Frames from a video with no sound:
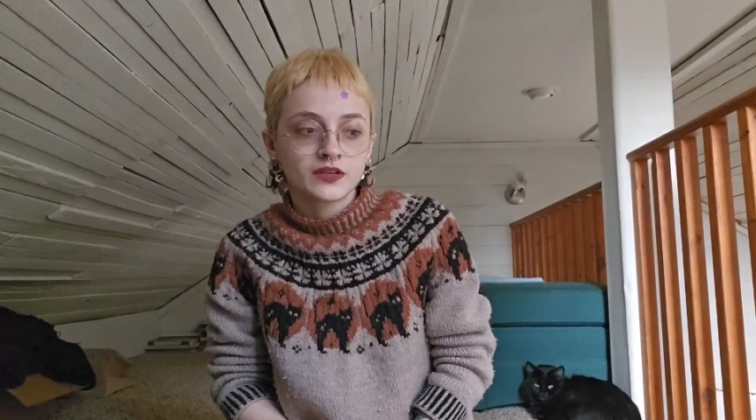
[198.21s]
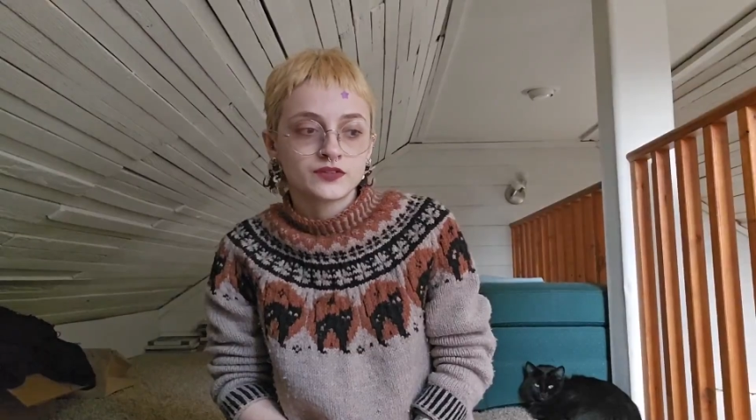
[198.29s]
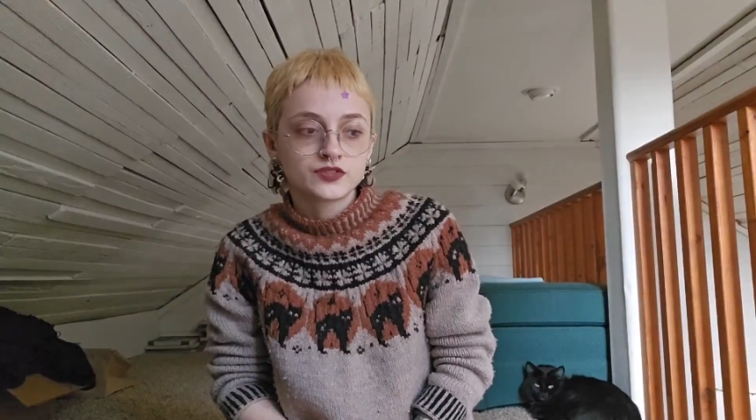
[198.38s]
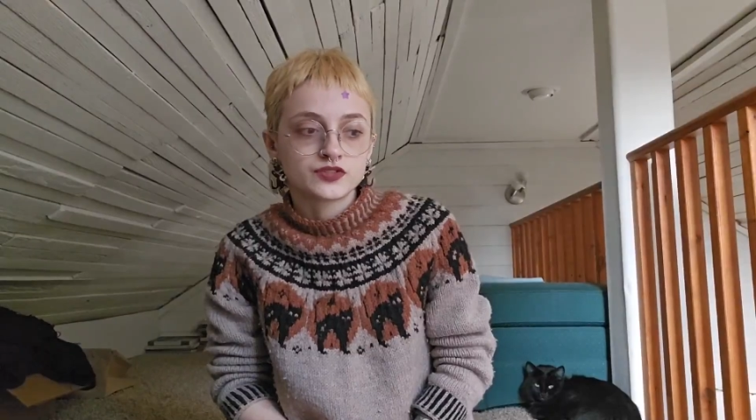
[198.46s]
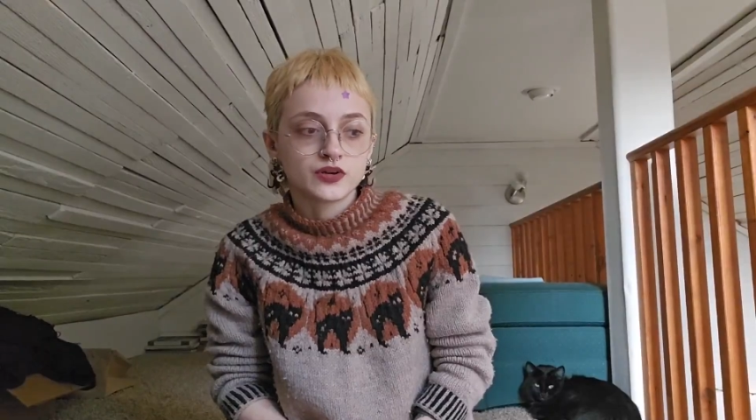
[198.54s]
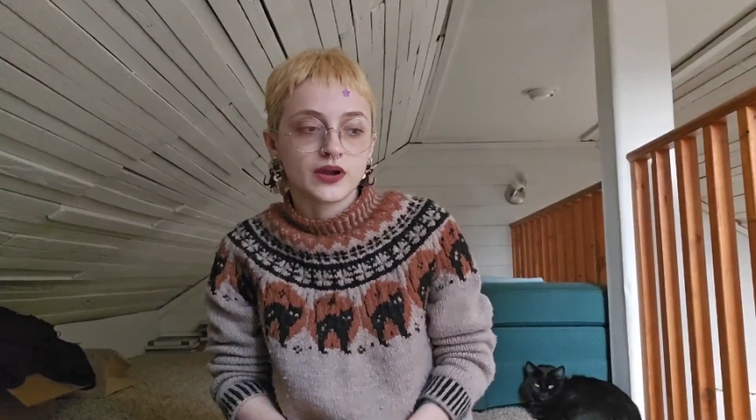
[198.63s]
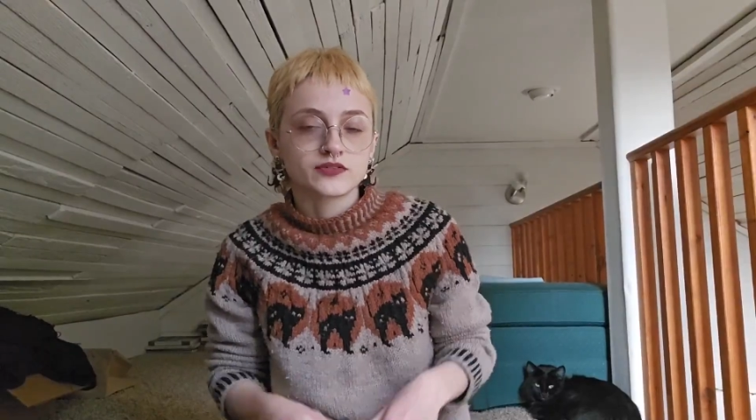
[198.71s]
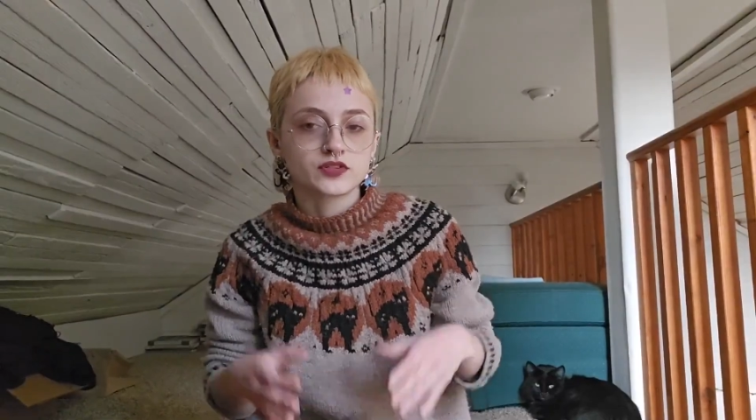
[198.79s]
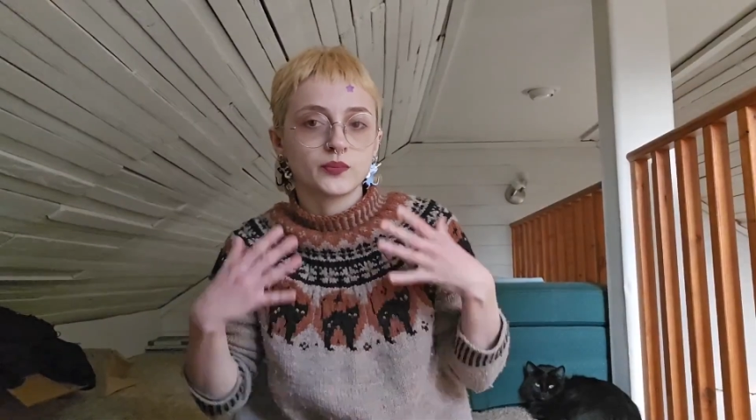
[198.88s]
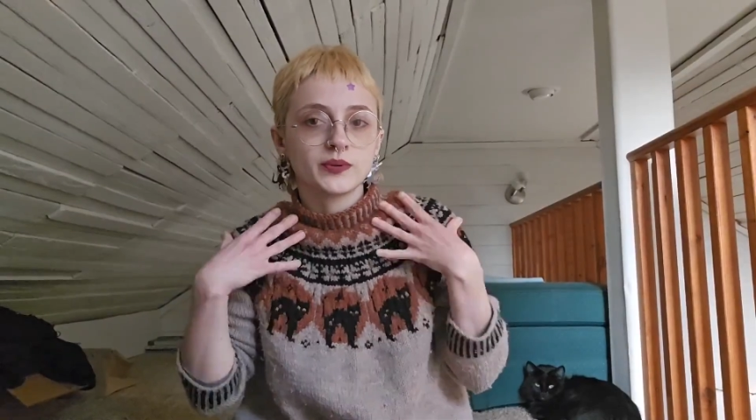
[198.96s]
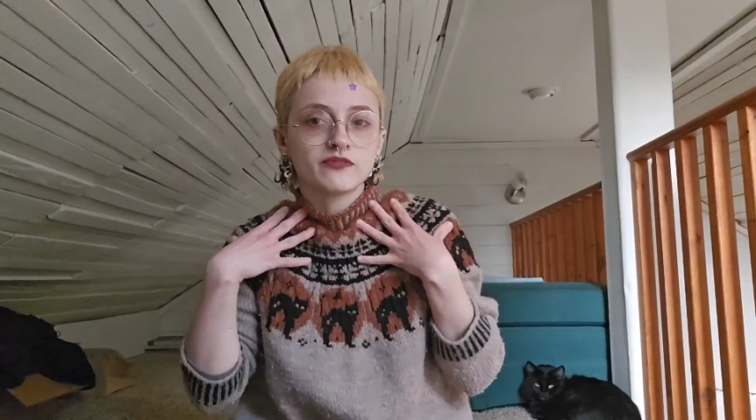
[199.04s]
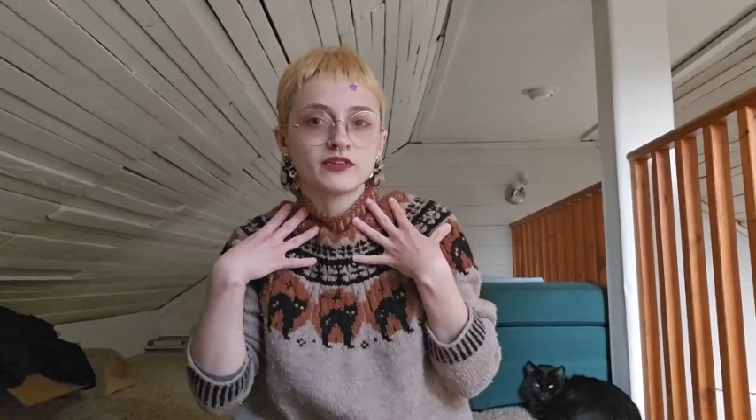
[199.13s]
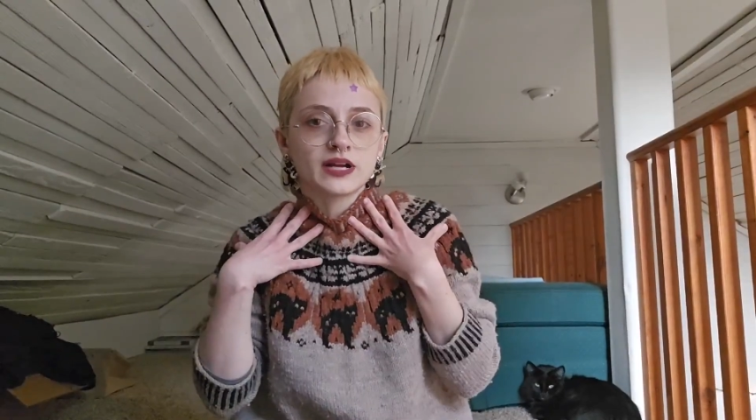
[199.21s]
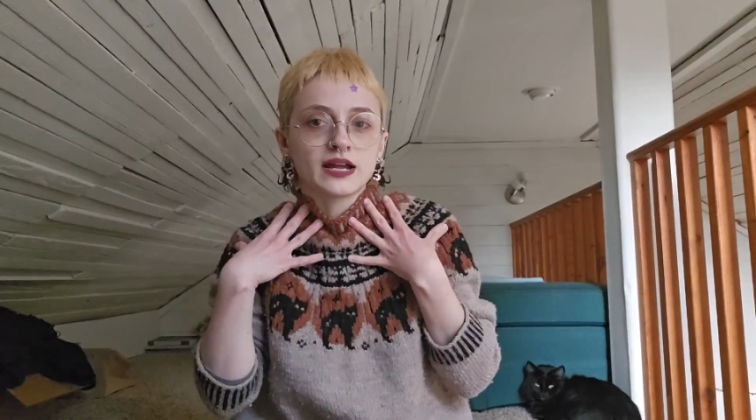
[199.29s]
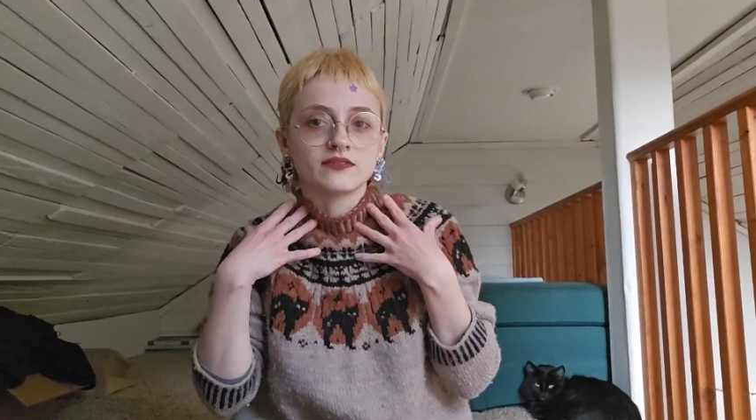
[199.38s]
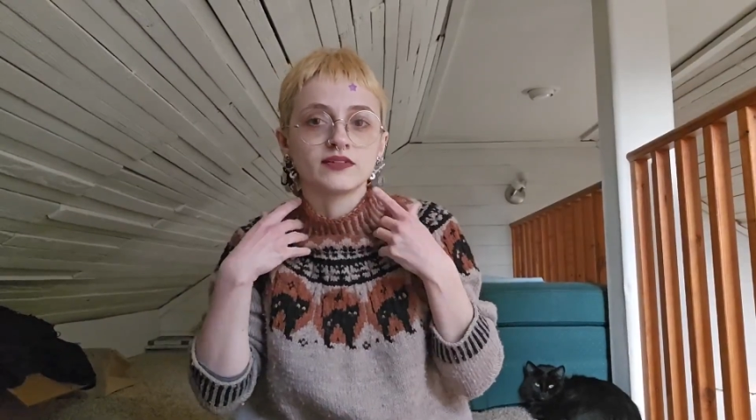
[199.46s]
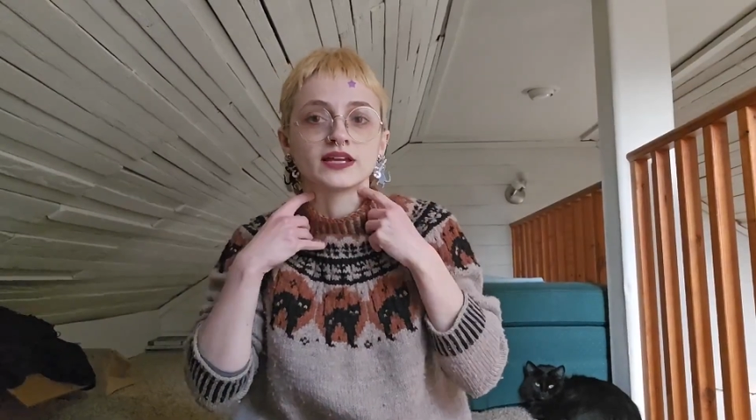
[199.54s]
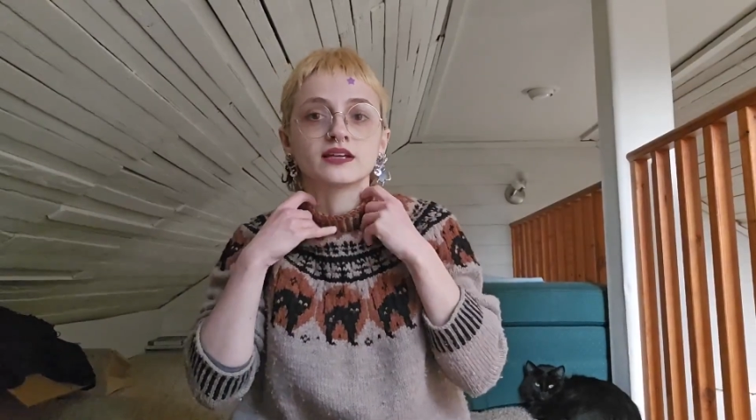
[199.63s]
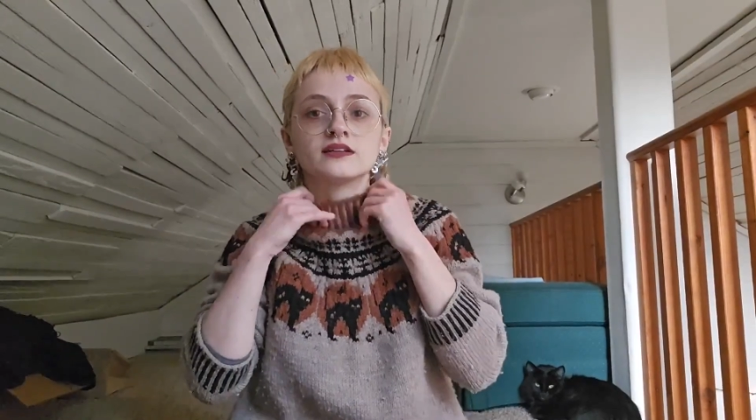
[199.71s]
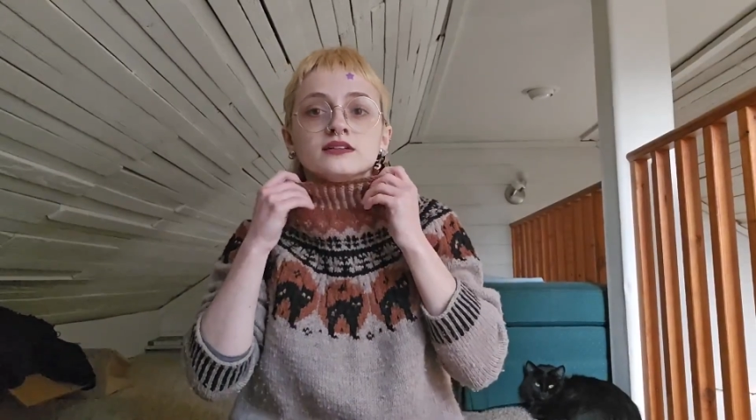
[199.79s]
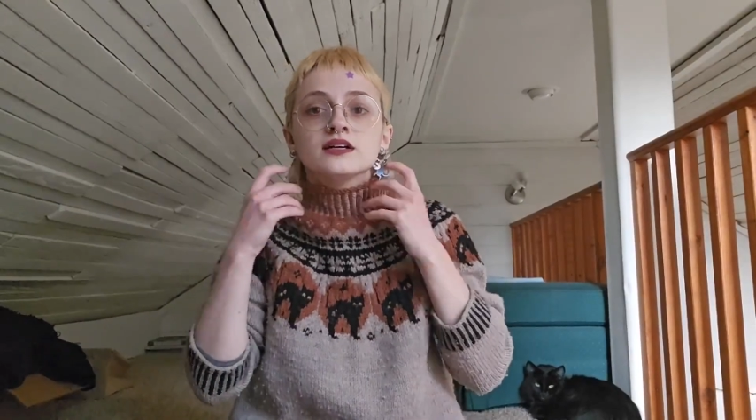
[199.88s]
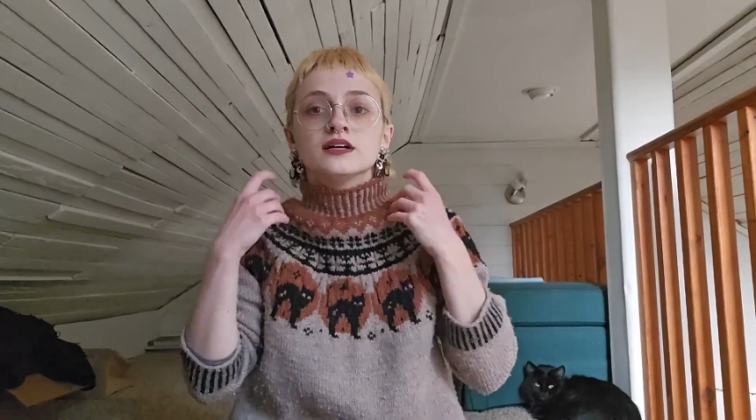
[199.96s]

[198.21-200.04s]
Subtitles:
So I was hoping for kind of like